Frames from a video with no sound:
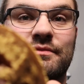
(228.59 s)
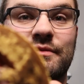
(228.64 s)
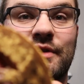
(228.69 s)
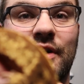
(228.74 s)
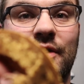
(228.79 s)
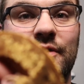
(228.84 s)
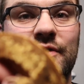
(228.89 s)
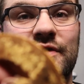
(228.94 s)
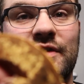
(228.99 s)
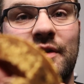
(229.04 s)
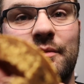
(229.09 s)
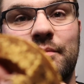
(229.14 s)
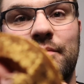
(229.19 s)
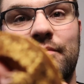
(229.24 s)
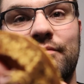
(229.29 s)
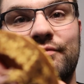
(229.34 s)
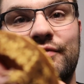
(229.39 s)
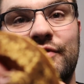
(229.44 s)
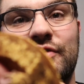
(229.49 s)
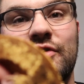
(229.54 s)
you know,
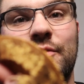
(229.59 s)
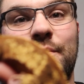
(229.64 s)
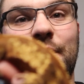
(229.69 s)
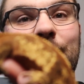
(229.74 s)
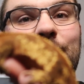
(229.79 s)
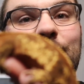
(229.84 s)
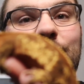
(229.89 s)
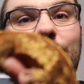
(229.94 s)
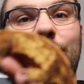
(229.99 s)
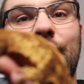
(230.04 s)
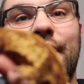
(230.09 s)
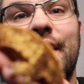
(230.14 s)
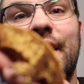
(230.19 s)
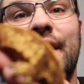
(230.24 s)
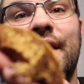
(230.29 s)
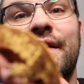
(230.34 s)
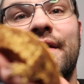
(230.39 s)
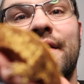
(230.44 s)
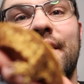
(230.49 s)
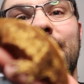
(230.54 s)
something super
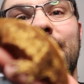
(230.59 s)
pretty